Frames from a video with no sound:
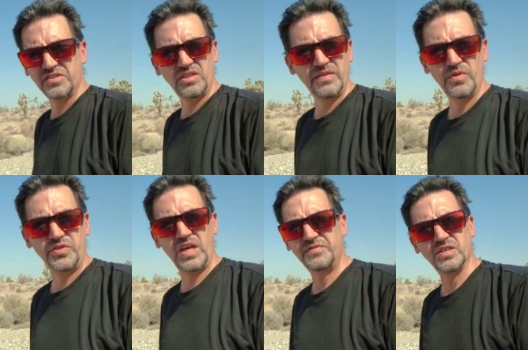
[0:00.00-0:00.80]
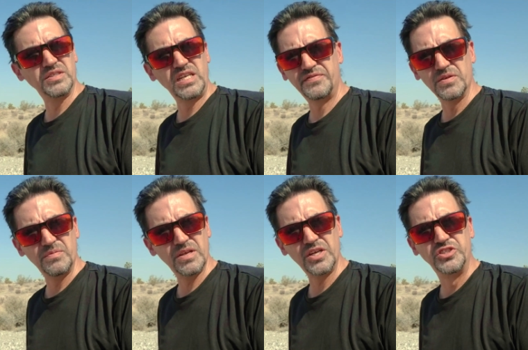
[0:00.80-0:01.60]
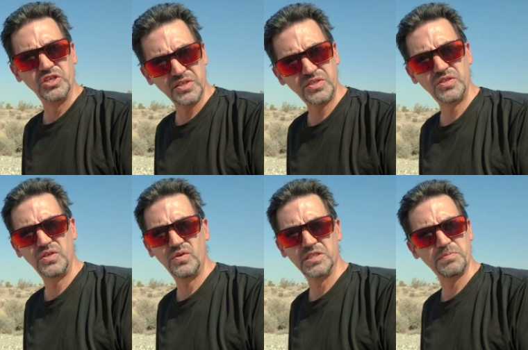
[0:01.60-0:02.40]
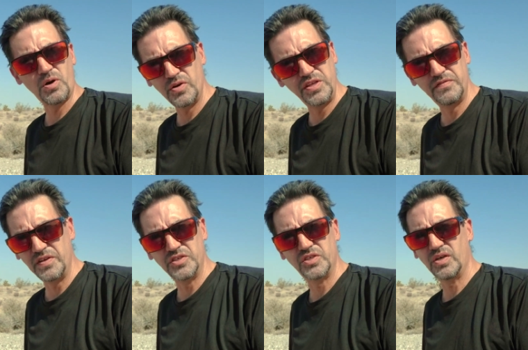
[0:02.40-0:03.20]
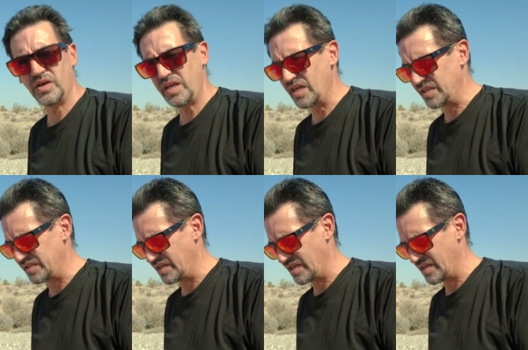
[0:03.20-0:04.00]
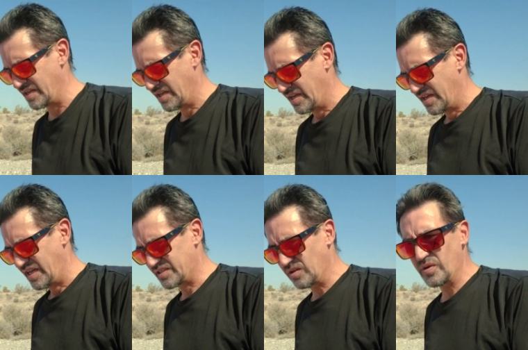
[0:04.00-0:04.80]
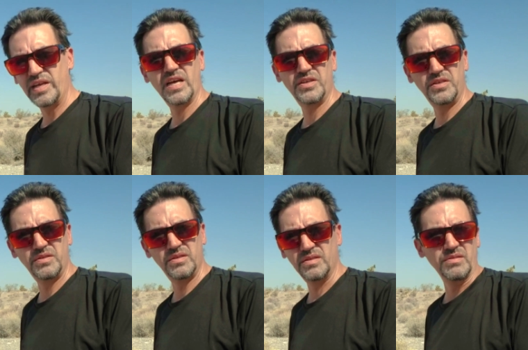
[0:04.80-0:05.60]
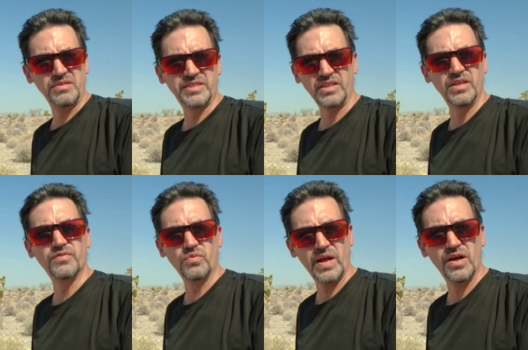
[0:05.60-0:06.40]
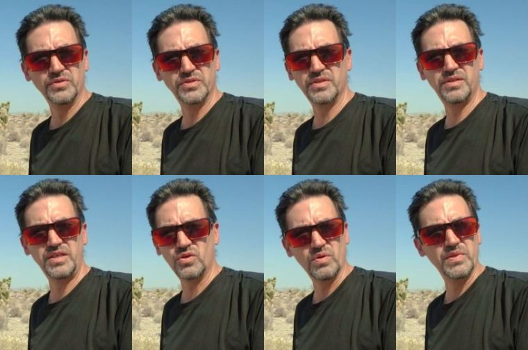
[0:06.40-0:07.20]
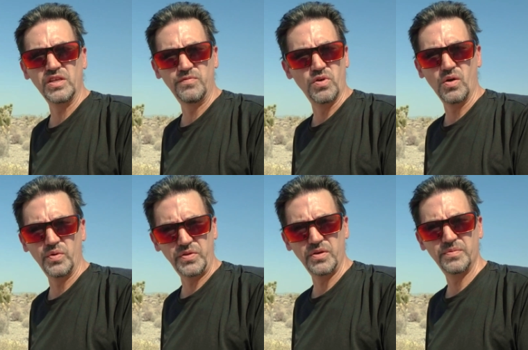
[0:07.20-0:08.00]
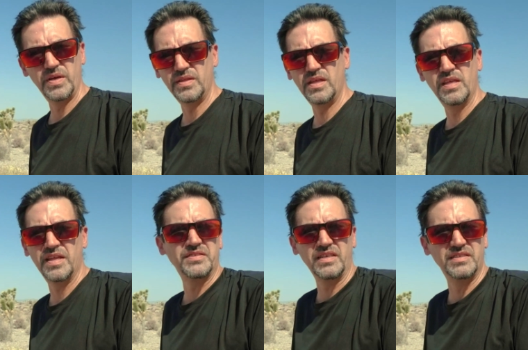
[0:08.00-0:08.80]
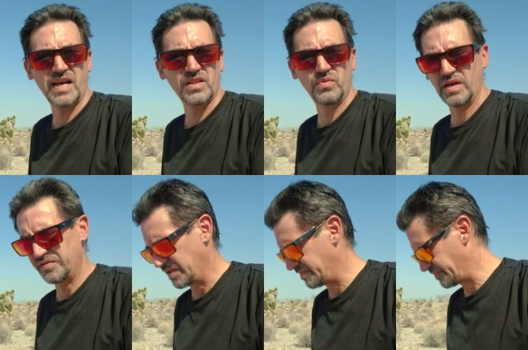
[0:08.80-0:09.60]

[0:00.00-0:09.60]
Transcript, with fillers: to live with. You have to adjust to. It's part of the adventure, and it's learning how to live around the equipment that you've brought with you. And that's exactly what I've done.